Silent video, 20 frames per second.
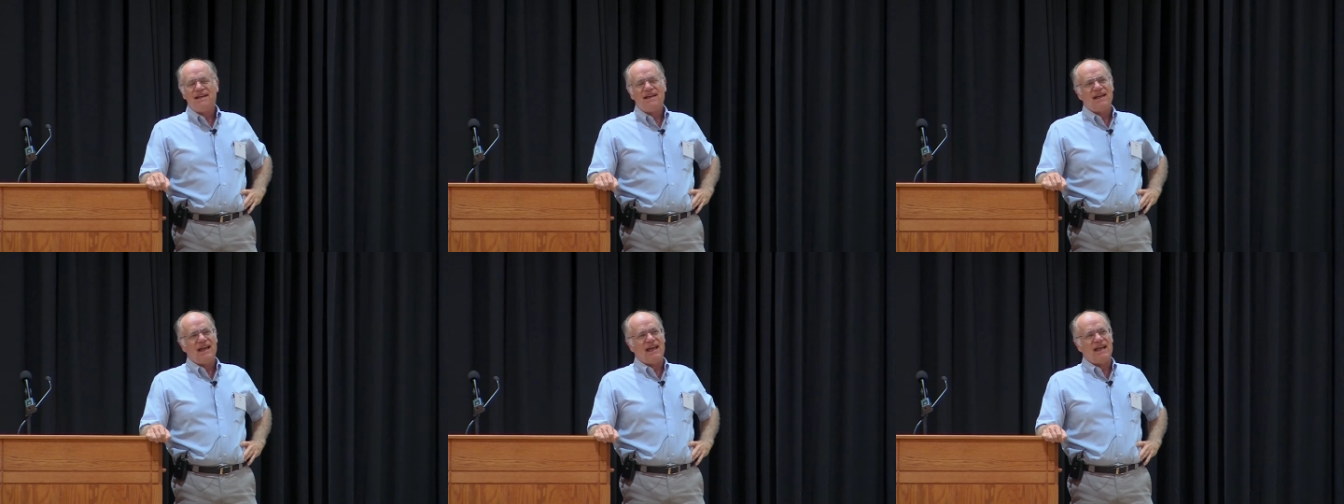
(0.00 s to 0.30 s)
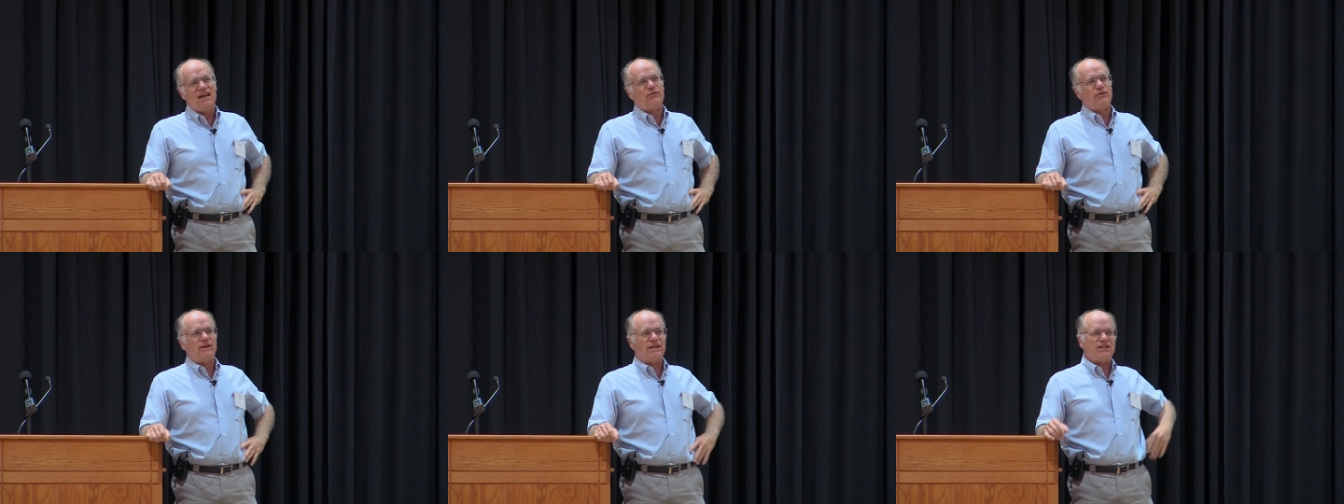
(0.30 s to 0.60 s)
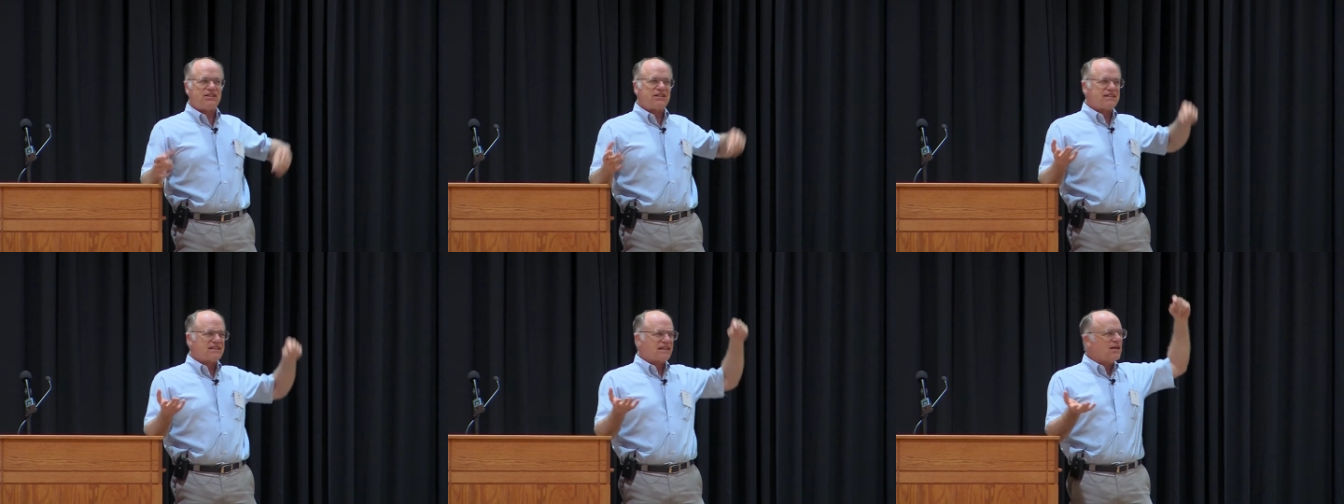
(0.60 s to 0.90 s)
And if it had
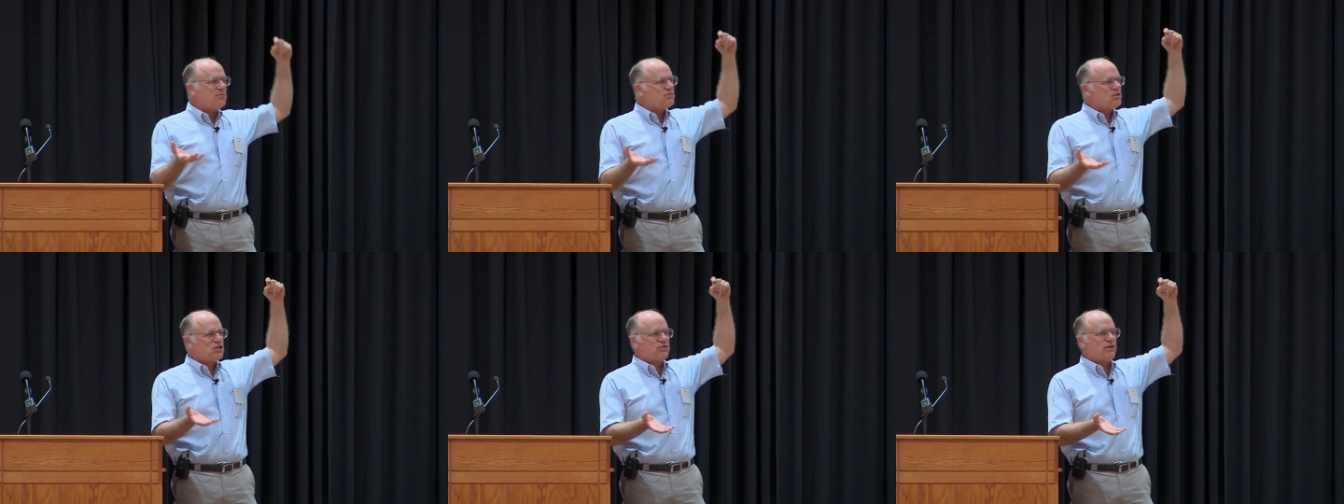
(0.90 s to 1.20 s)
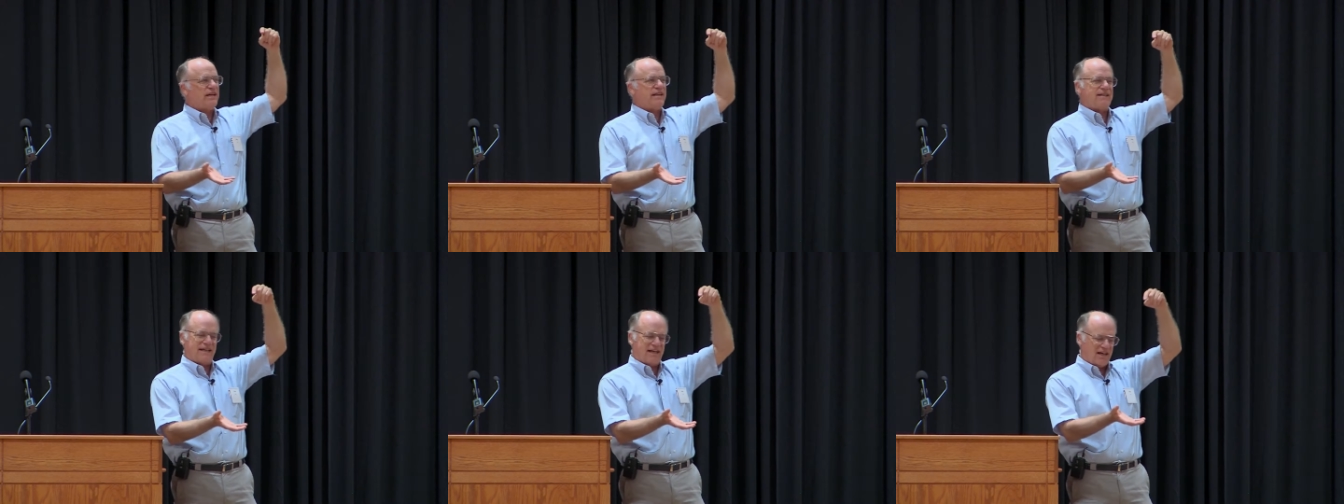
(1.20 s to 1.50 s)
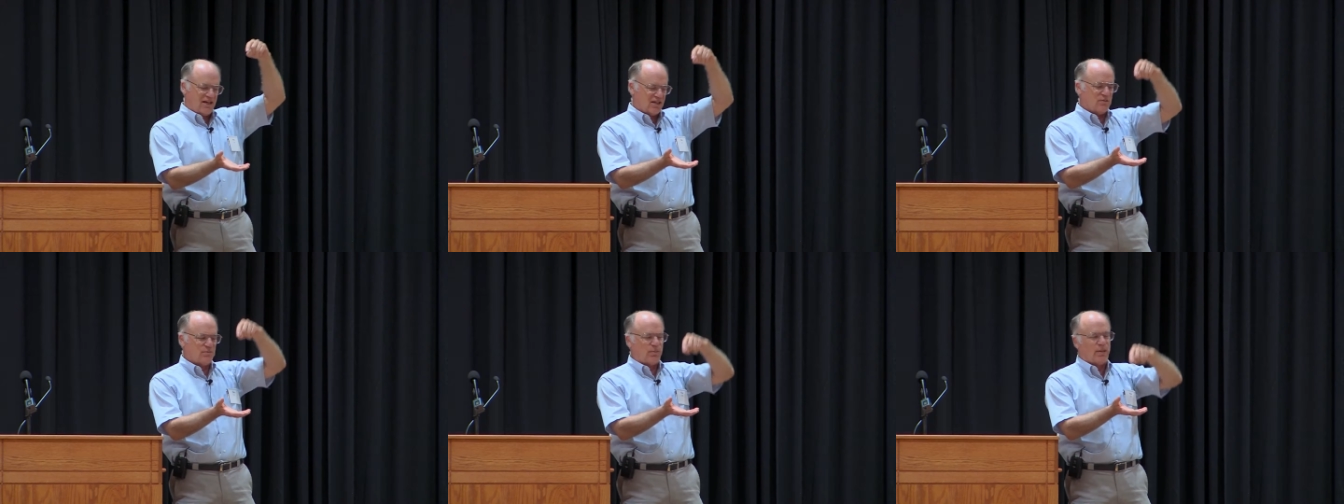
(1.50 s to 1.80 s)
just come straight
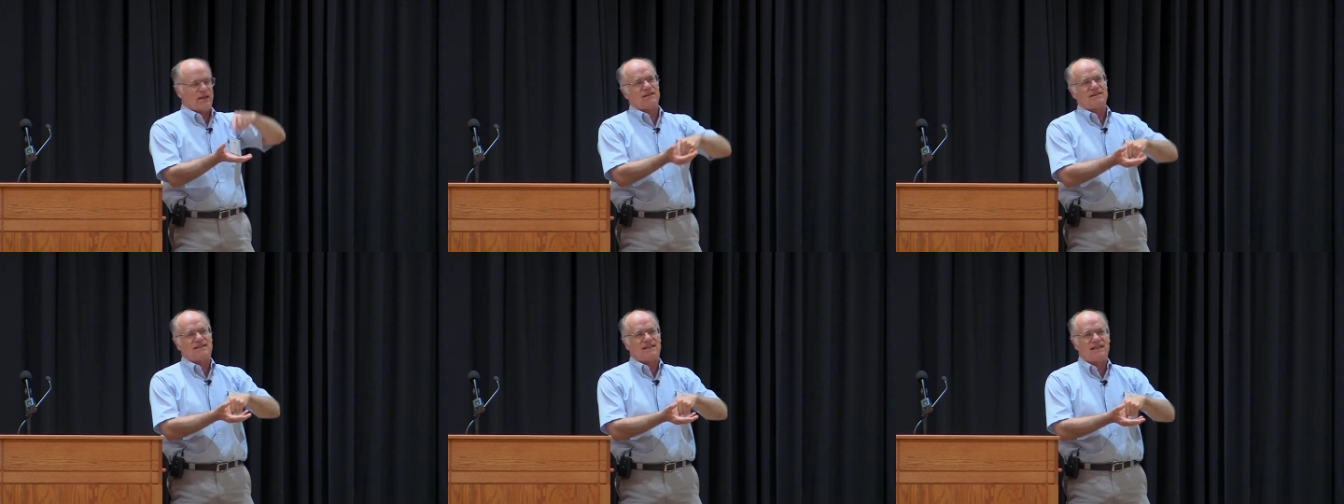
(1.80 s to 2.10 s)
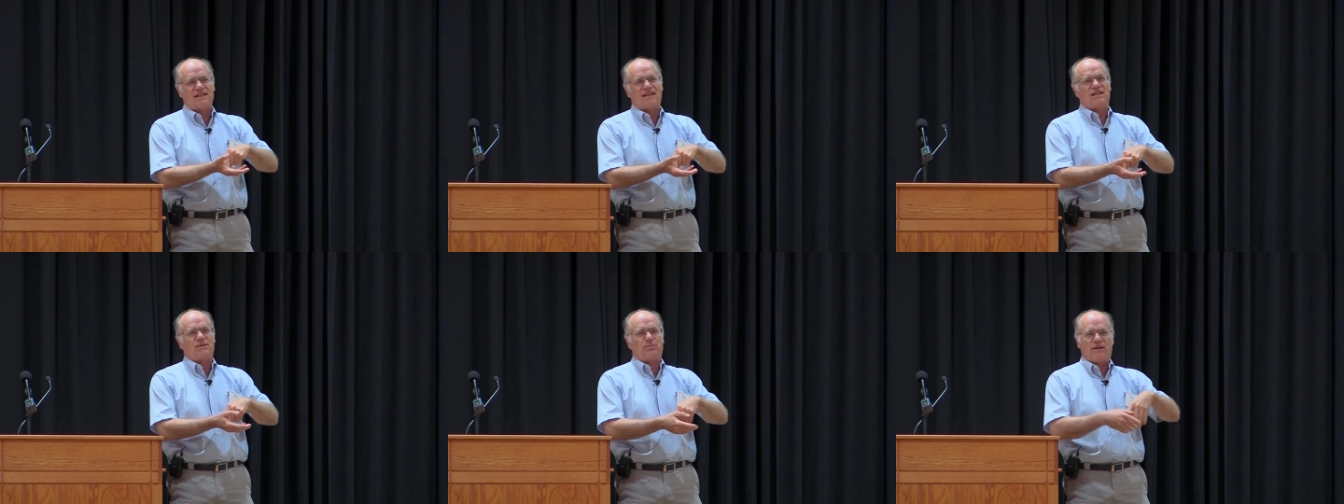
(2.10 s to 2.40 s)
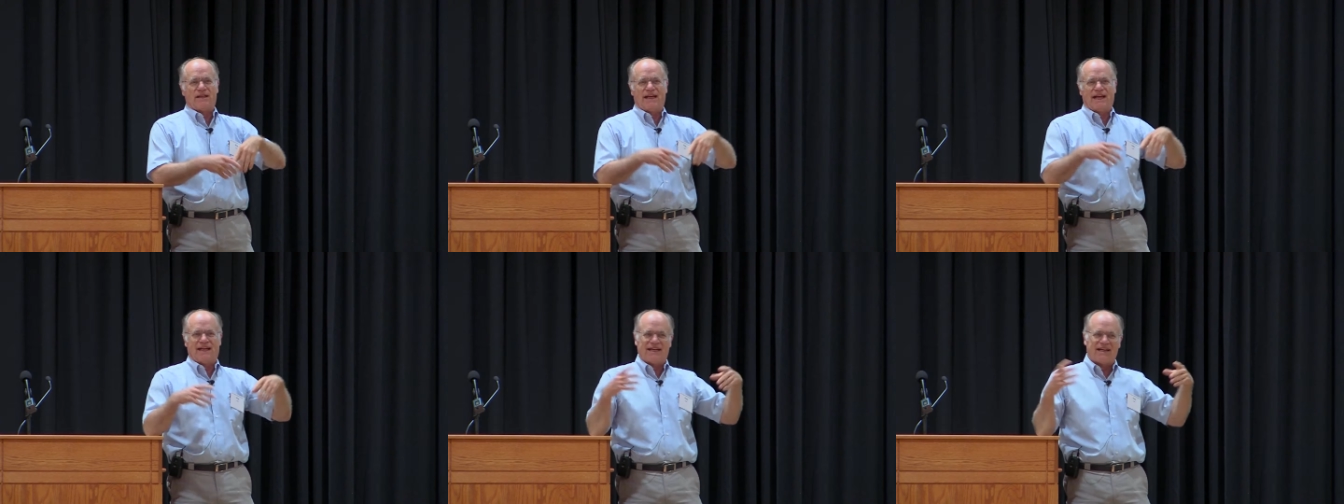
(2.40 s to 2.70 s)
down and plunked into the
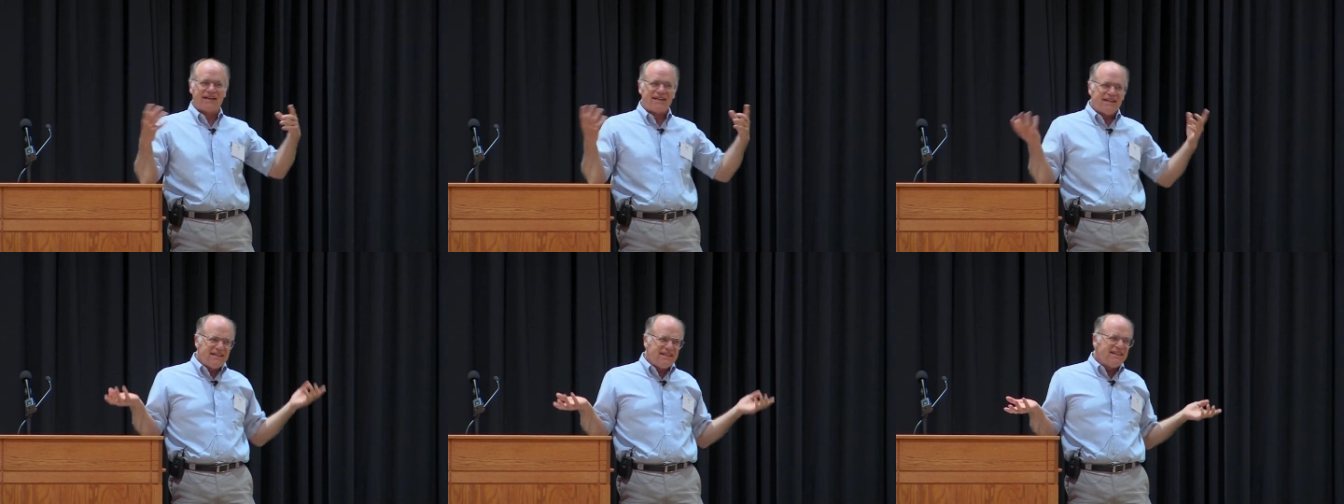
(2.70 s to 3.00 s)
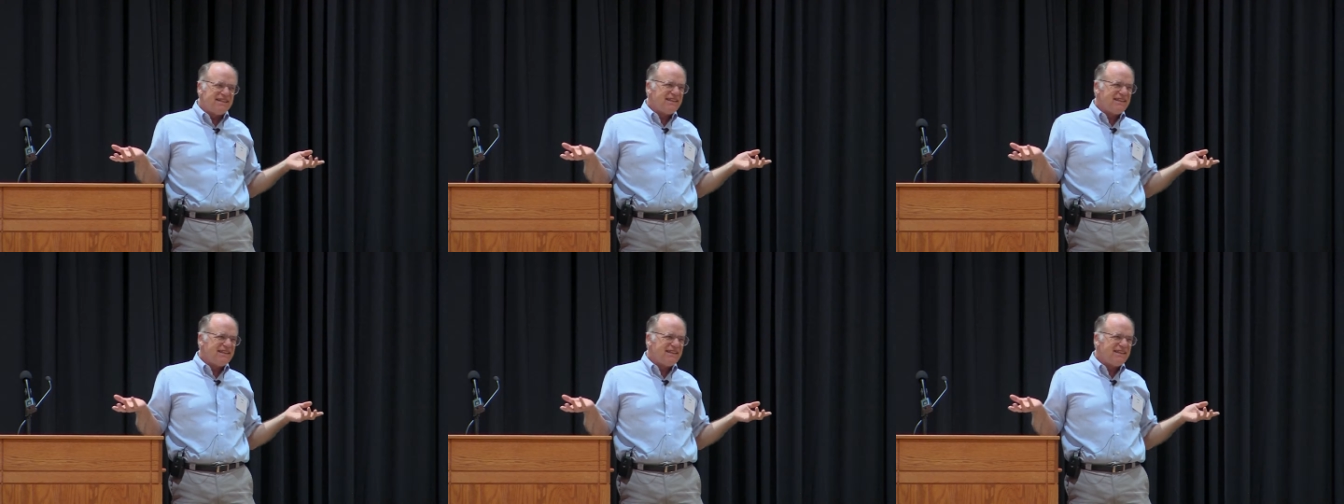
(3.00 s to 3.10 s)
planet,